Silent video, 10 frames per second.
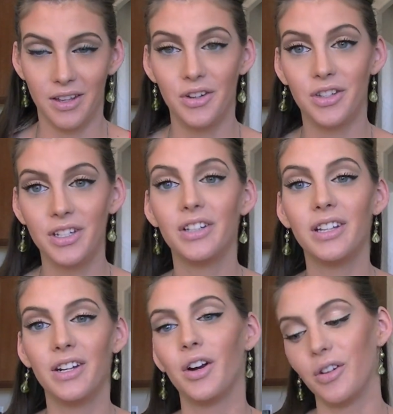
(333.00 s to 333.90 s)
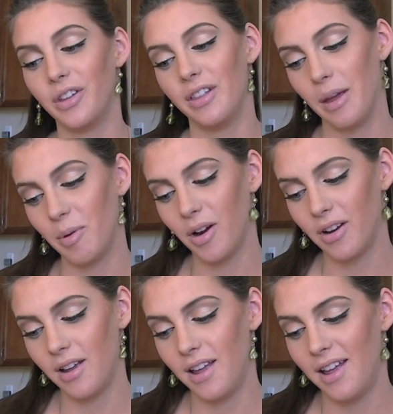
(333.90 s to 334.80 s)
still in early labor.
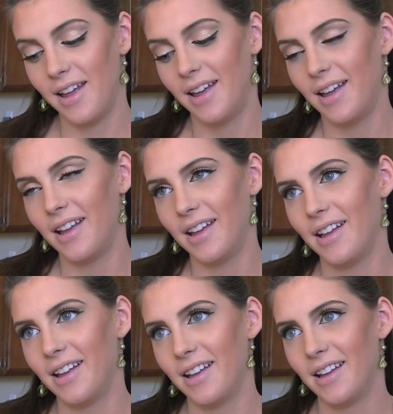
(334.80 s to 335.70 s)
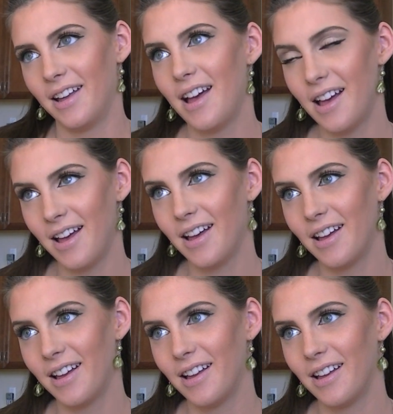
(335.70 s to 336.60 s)

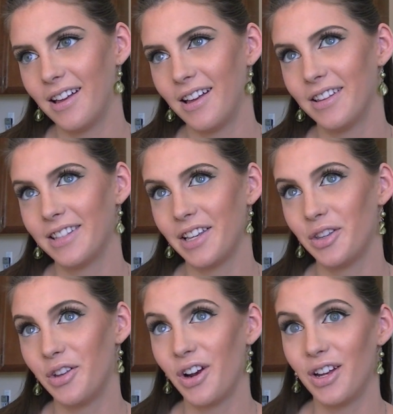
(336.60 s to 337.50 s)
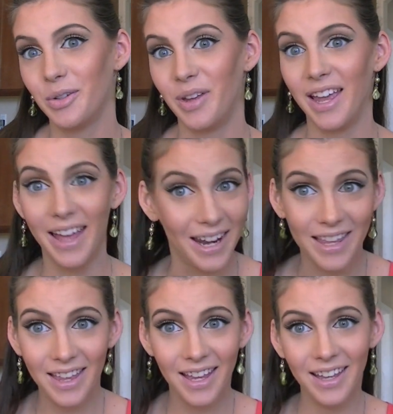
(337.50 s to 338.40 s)
I was like, so they're not doing
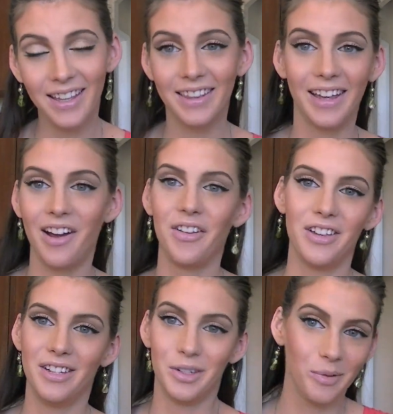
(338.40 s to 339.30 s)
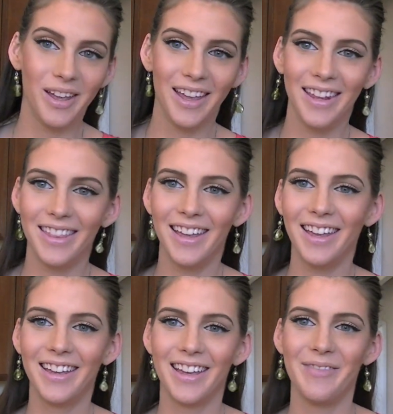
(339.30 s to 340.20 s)
anything? Like, are they doing
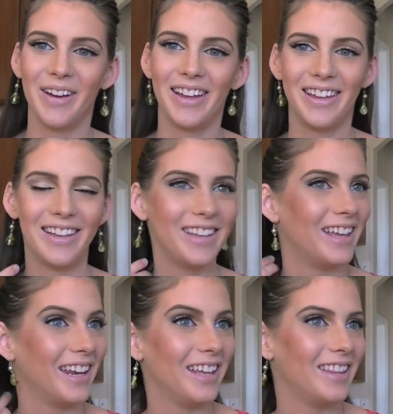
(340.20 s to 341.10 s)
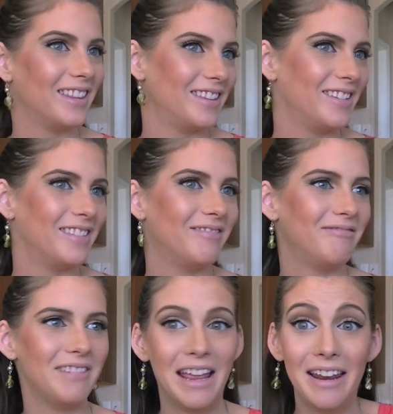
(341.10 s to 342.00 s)
anything? Am I
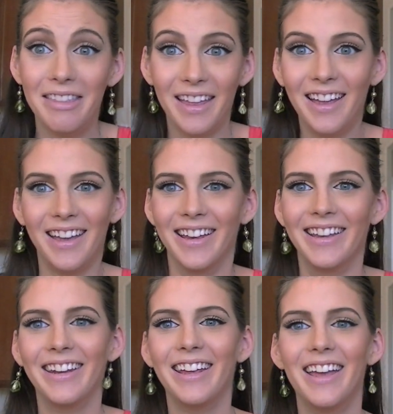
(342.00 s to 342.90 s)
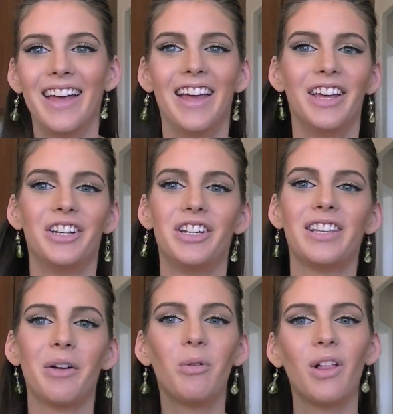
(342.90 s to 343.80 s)
anything?
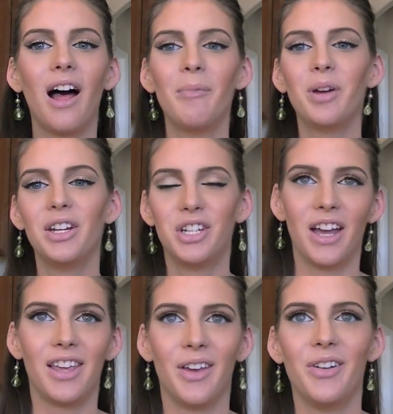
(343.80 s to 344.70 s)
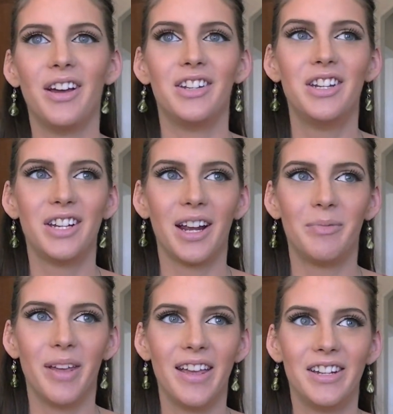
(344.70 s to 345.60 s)
She's like, well, I'm gonna check you. And she
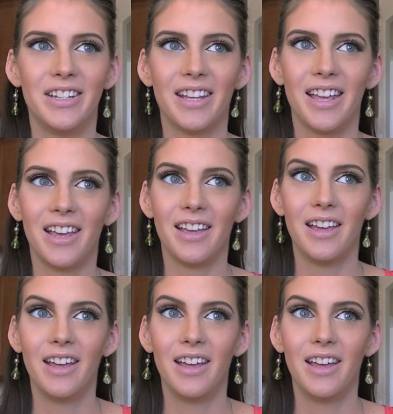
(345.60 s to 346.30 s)
checked me and she's like,